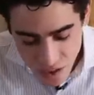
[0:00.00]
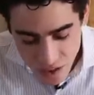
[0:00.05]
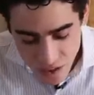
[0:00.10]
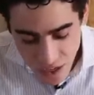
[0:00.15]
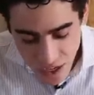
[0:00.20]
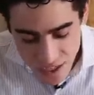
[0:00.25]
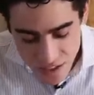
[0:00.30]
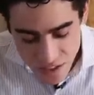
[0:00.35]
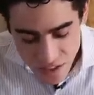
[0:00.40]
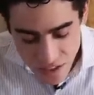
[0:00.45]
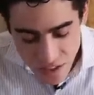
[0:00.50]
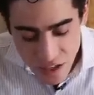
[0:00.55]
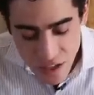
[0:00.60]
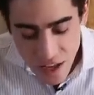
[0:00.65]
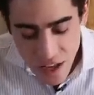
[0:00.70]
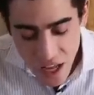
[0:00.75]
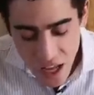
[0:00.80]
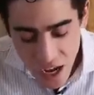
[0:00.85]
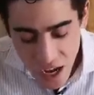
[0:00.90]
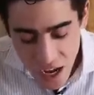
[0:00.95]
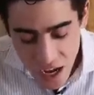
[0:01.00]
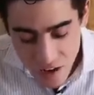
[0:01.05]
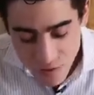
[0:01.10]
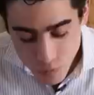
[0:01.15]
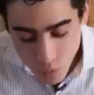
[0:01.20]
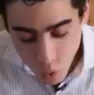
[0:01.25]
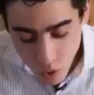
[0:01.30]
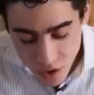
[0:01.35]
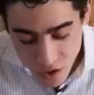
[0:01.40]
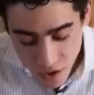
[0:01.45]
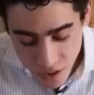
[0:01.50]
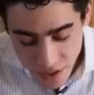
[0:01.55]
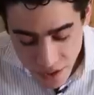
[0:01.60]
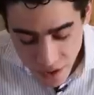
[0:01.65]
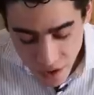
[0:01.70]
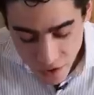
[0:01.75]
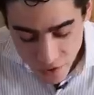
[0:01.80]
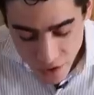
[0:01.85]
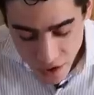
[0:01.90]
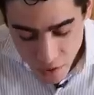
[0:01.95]
Elijah, I have poor gut
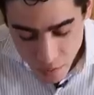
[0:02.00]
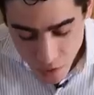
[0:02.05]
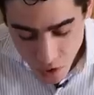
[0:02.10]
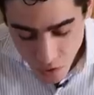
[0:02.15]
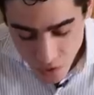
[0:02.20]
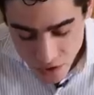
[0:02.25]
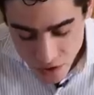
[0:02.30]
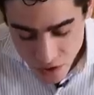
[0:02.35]
health and I'm going